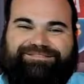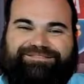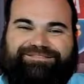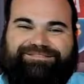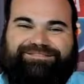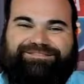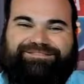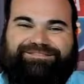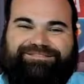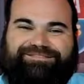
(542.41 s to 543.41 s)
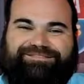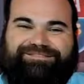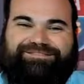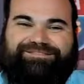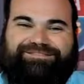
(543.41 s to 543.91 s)

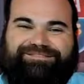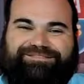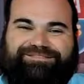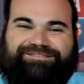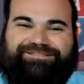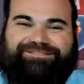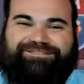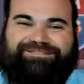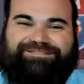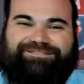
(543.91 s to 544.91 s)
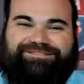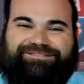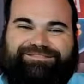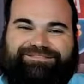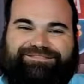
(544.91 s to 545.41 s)

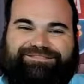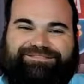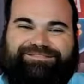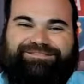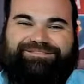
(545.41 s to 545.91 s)
This person isn't speaking.